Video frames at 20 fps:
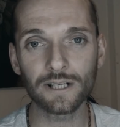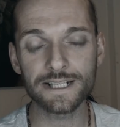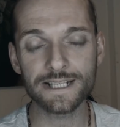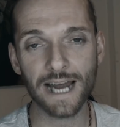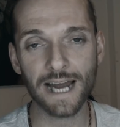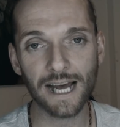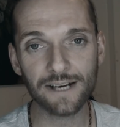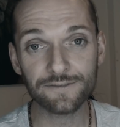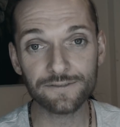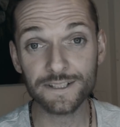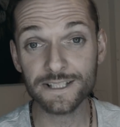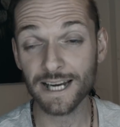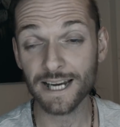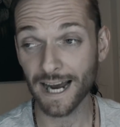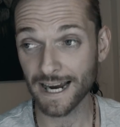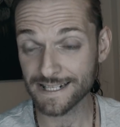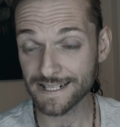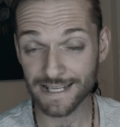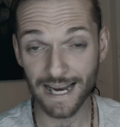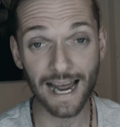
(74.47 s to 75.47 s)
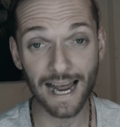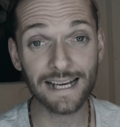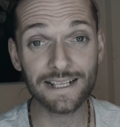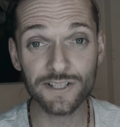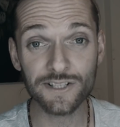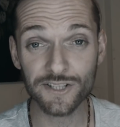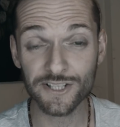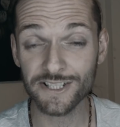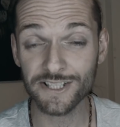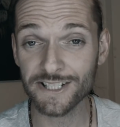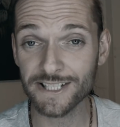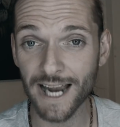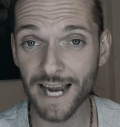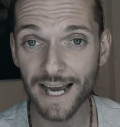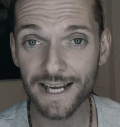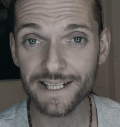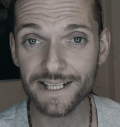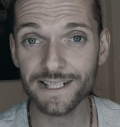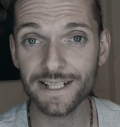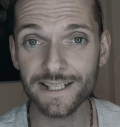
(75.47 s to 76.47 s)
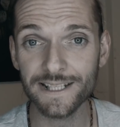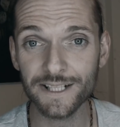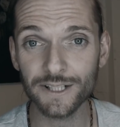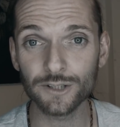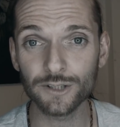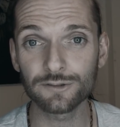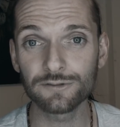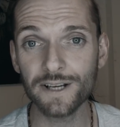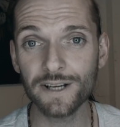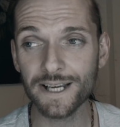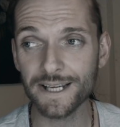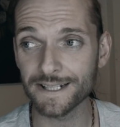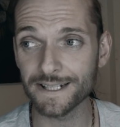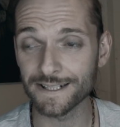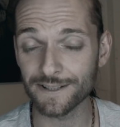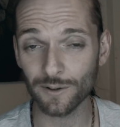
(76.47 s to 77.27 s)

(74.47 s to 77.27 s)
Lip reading: is advertised and societally ingrained